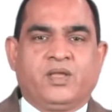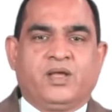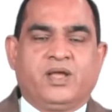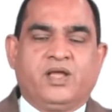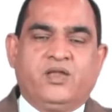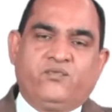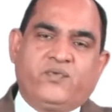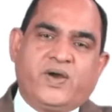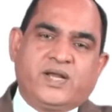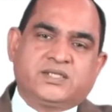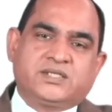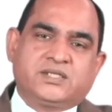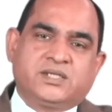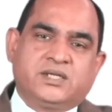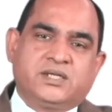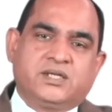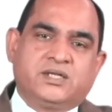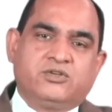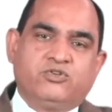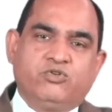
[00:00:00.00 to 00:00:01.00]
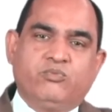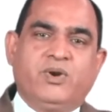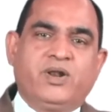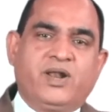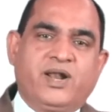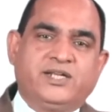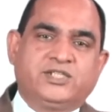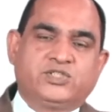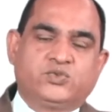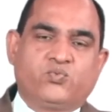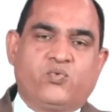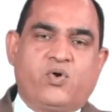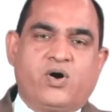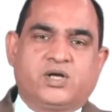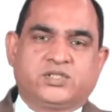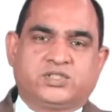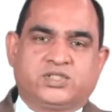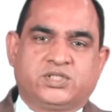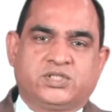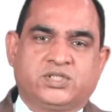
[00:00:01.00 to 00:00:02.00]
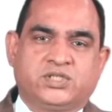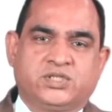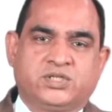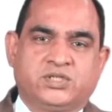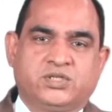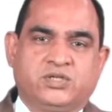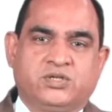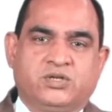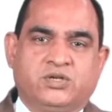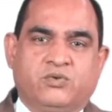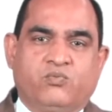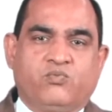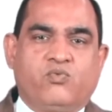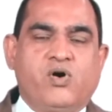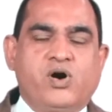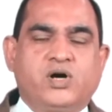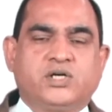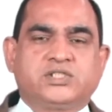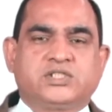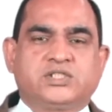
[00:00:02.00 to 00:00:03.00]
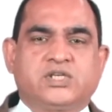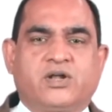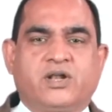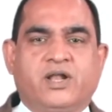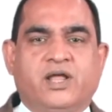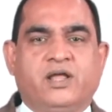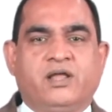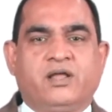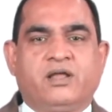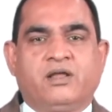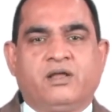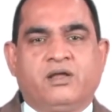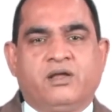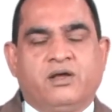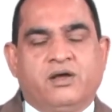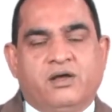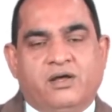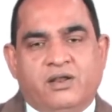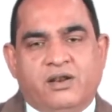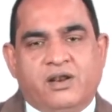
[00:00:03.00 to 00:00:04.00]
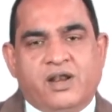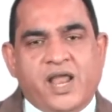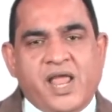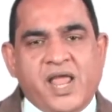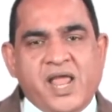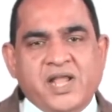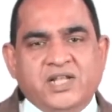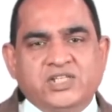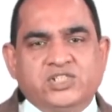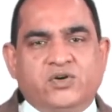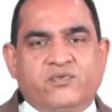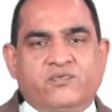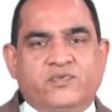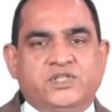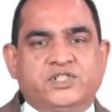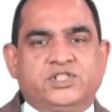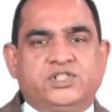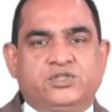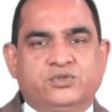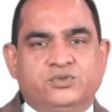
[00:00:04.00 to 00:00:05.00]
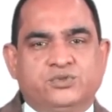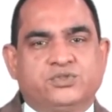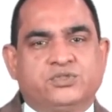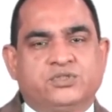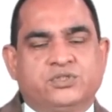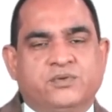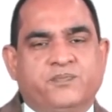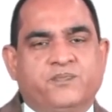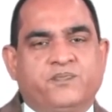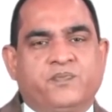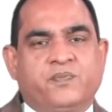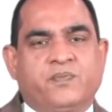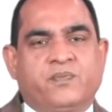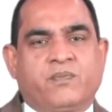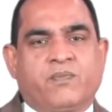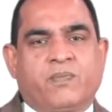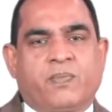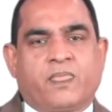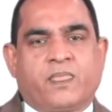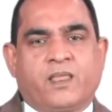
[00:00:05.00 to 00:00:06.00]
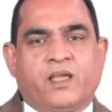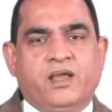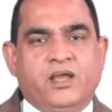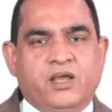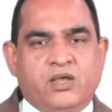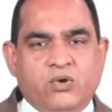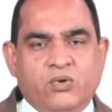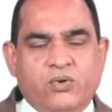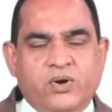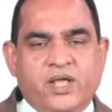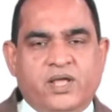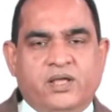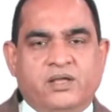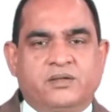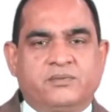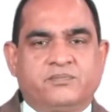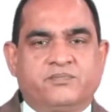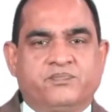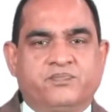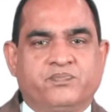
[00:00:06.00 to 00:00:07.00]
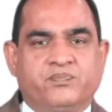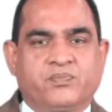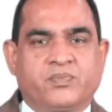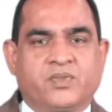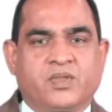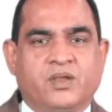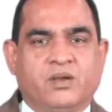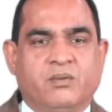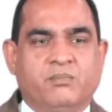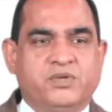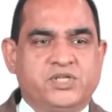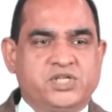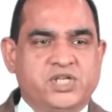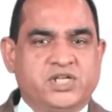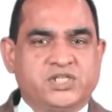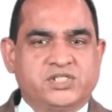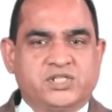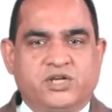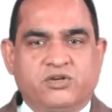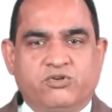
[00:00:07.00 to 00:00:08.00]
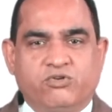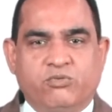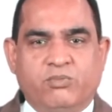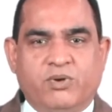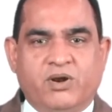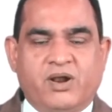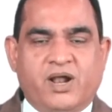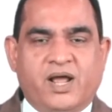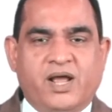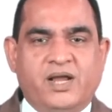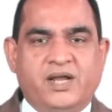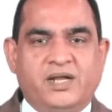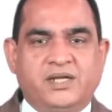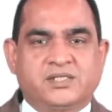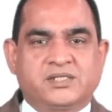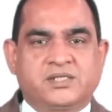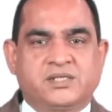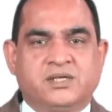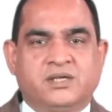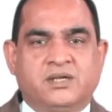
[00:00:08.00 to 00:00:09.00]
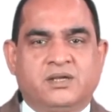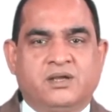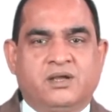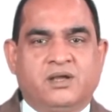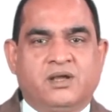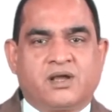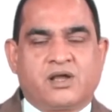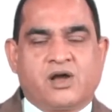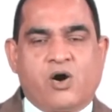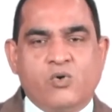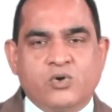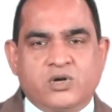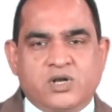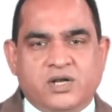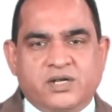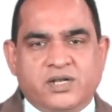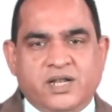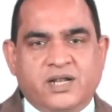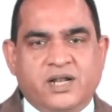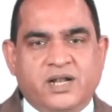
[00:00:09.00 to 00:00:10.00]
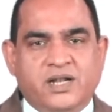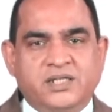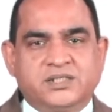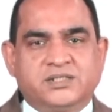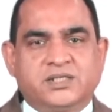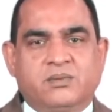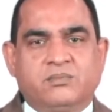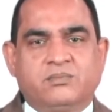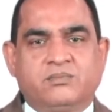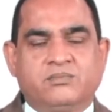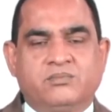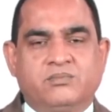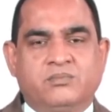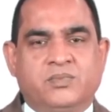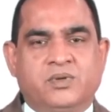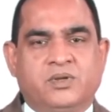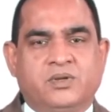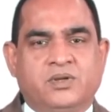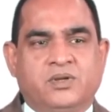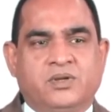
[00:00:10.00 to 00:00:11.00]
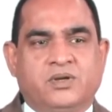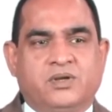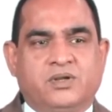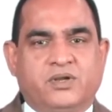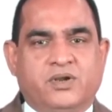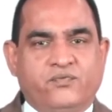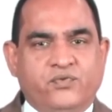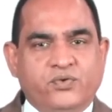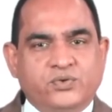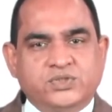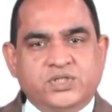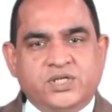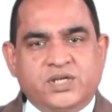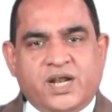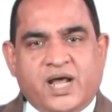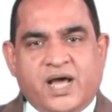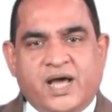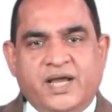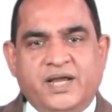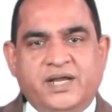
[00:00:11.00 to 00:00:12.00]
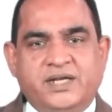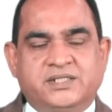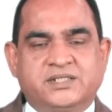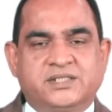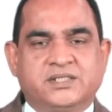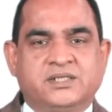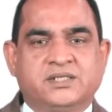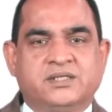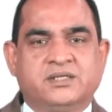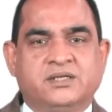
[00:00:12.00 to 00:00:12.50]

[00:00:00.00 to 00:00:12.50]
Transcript: In fact, Human Rights Watch works on a range of issues, including business and human rights, counter-terrorism, refugee rights,